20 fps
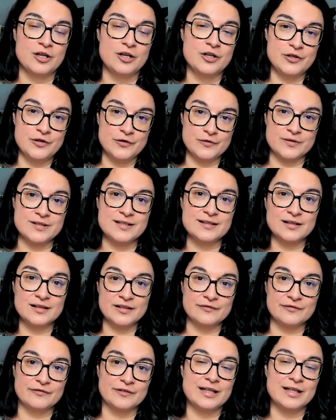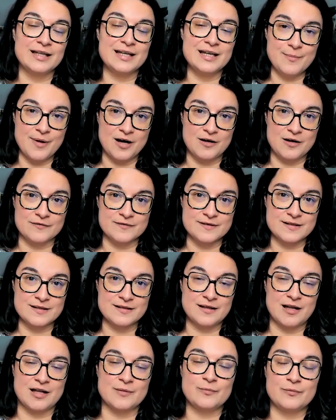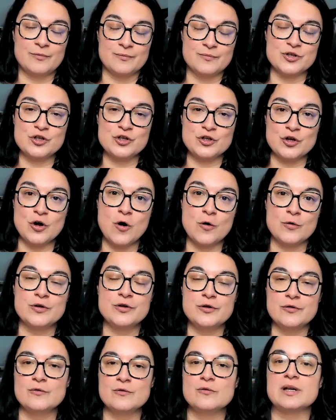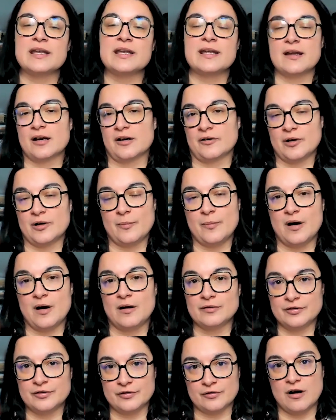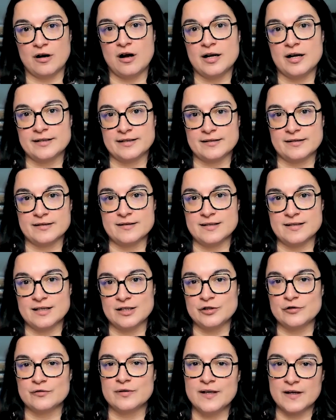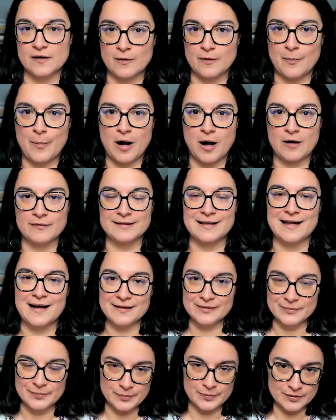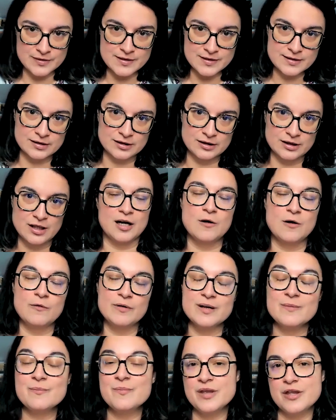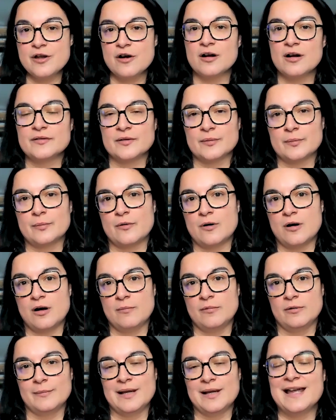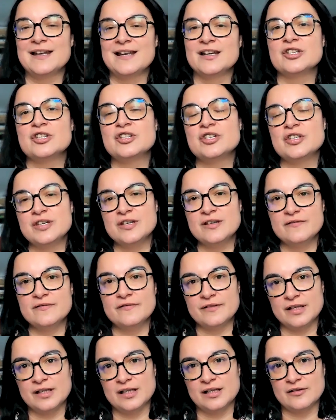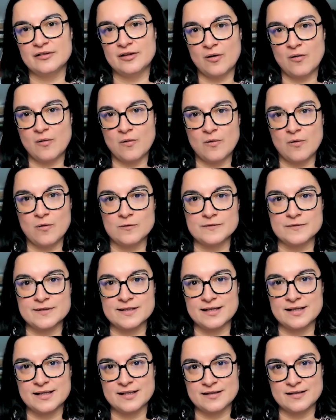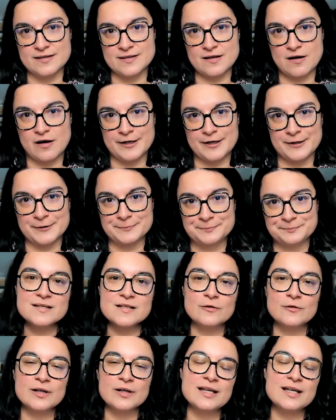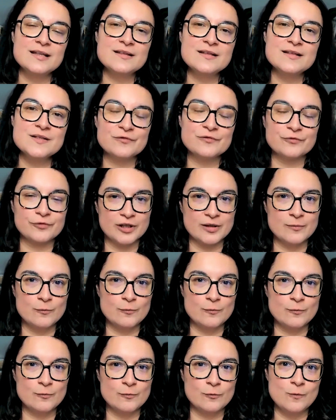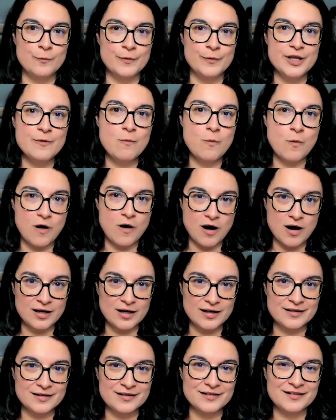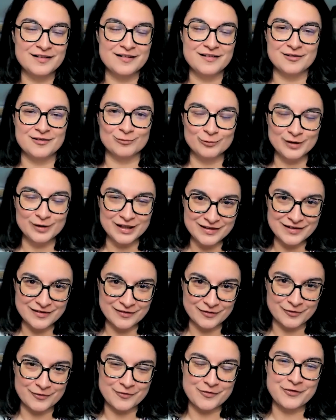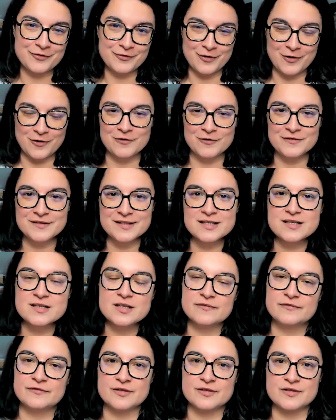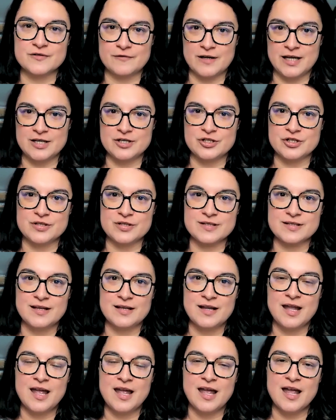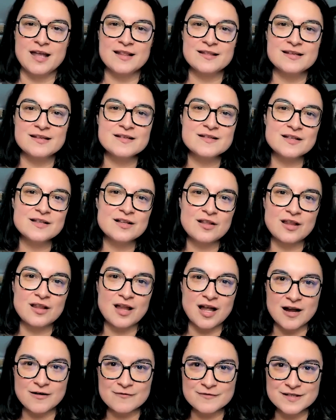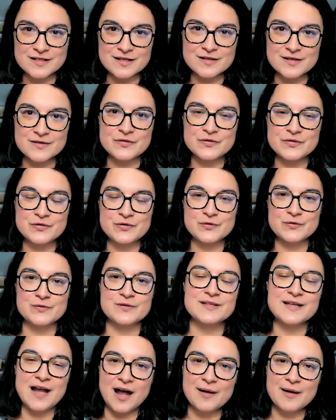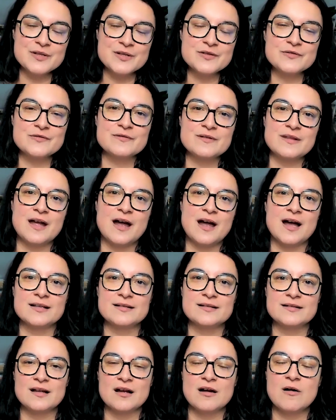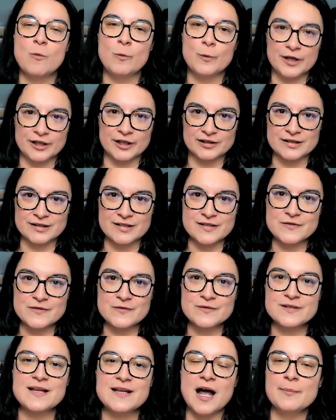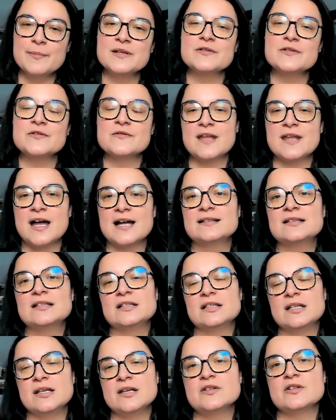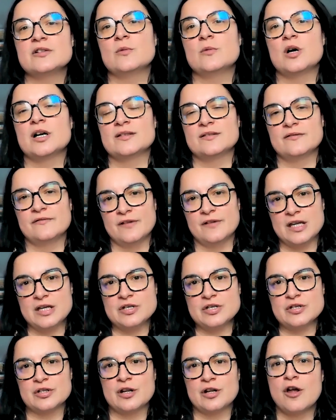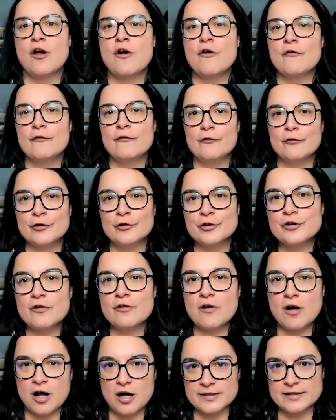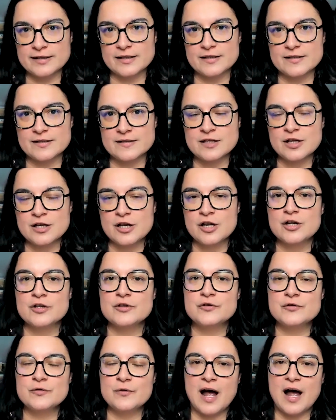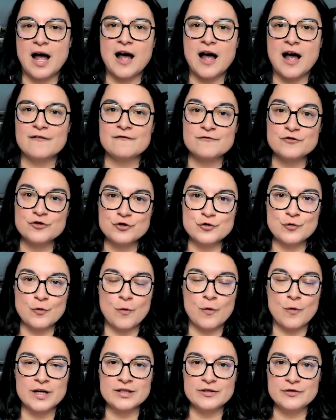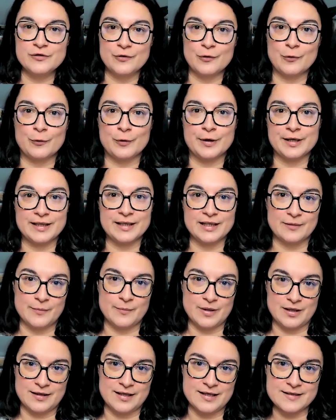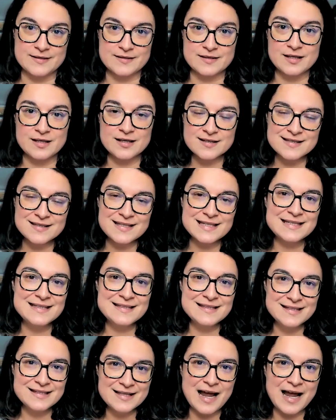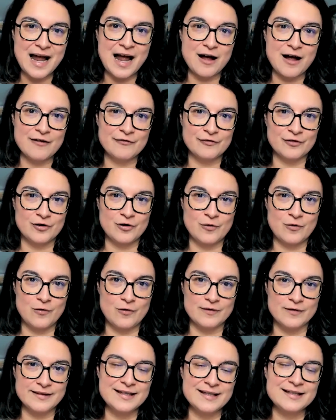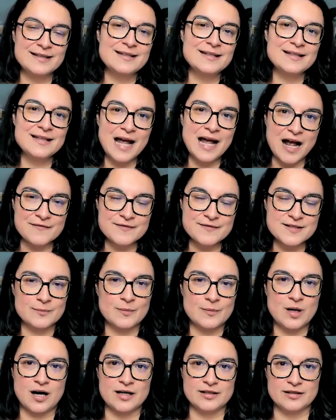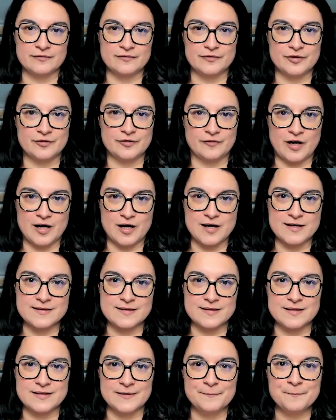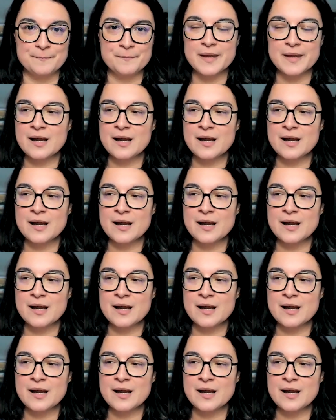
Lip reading: You're delivering emails that show you care about your audience and you care about that person going beyond the problem and achieving the goals they desire. So, in this framework, we walk the reader through all these different stages. And this allows us to tap into that awareness, to tap into that initial motivation for your audience to have joined your email list, because they did have a goal, they did have some kind of curiosity.